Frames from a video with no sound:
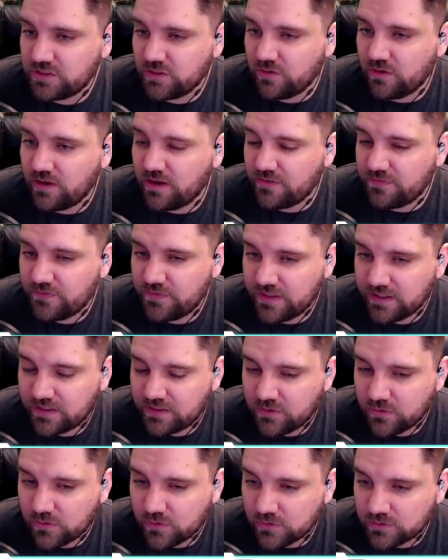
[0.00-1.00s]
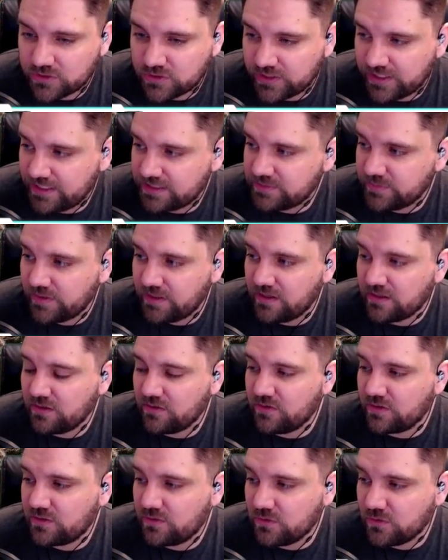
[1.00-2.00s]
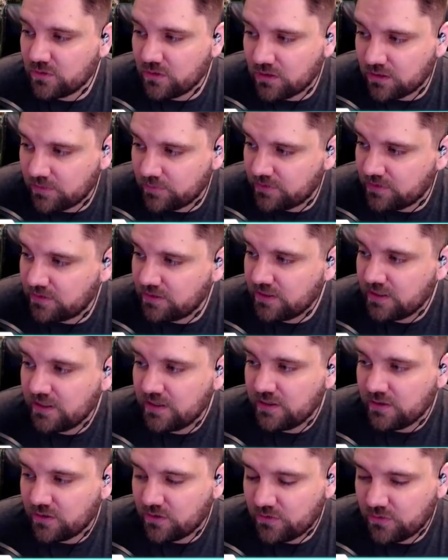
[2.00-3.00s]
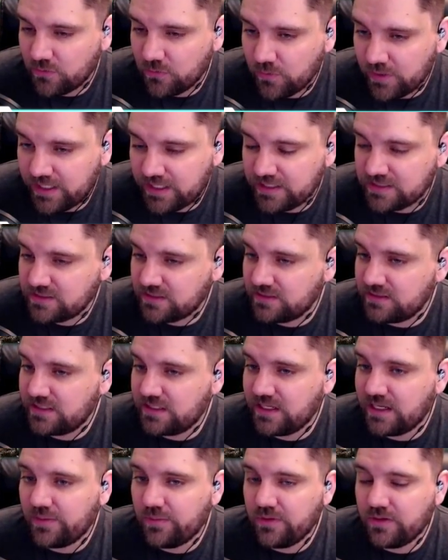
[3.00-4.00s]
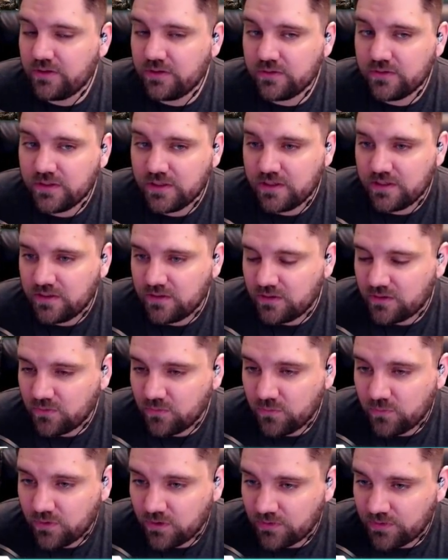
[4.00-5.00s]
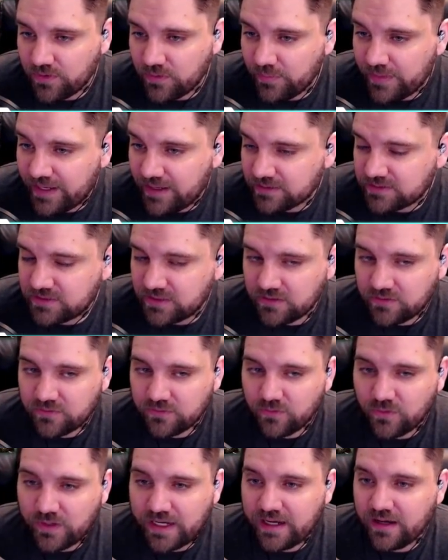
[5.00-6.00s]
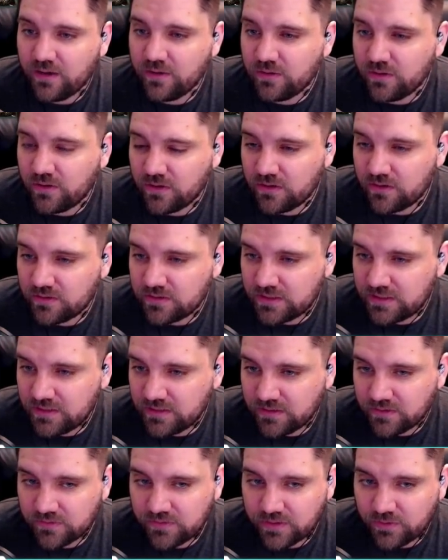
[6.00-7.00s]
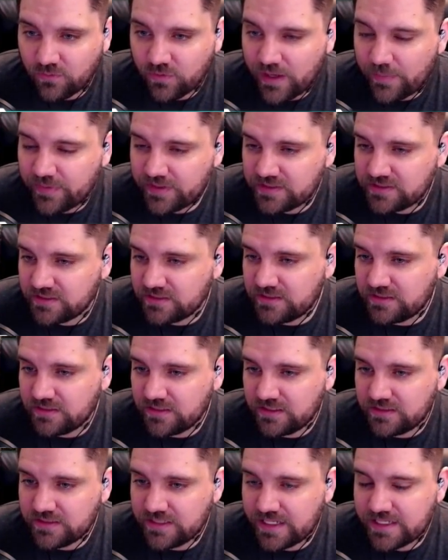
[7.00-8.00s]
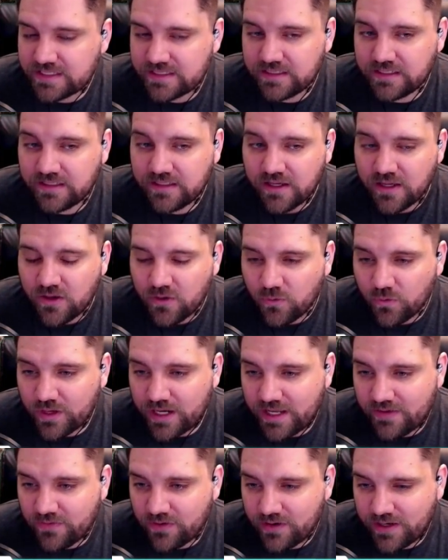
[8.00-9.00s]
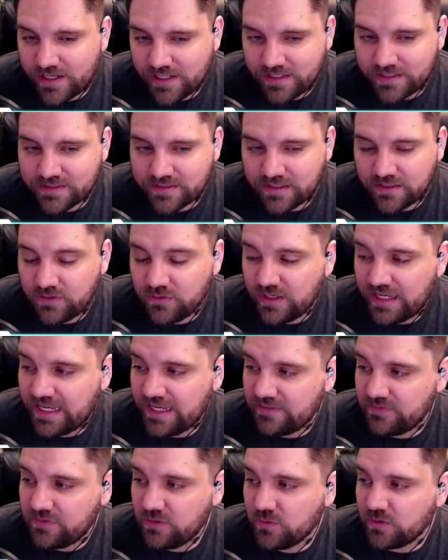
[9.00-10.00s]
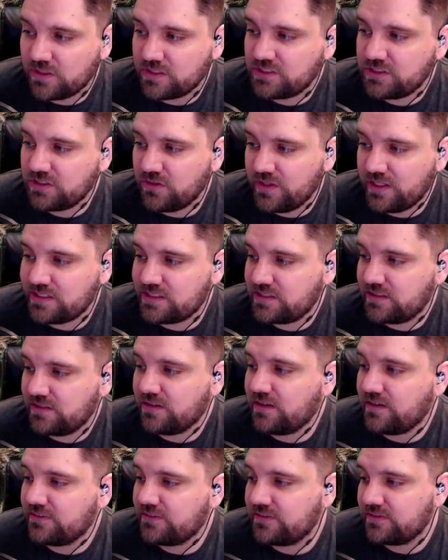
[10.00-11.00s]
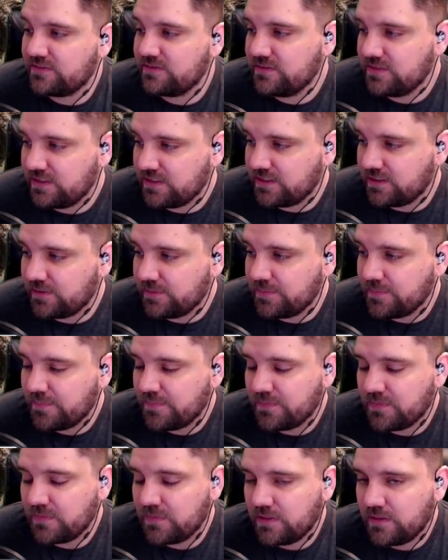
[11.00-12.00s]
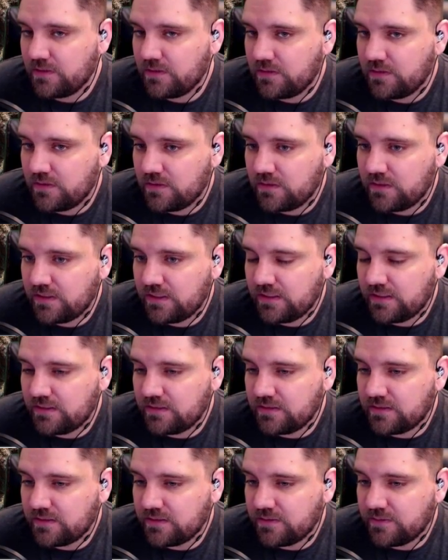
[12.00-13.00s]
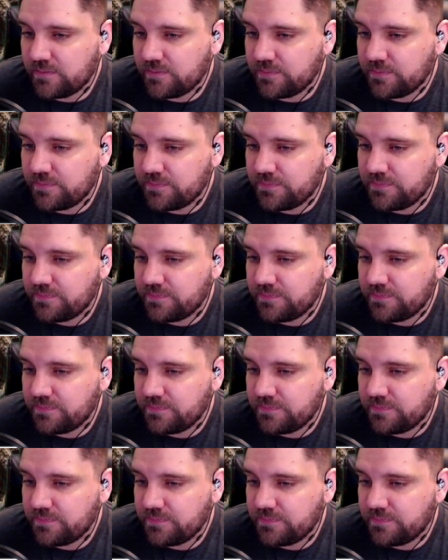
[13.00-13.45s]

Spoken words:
to show off the cool transmog or the cool armor or the wings on Diablo or the mount on WoW or, you know, the weapons in Destiny. Whatever it is that you have, you want to show that shit off, you know? And I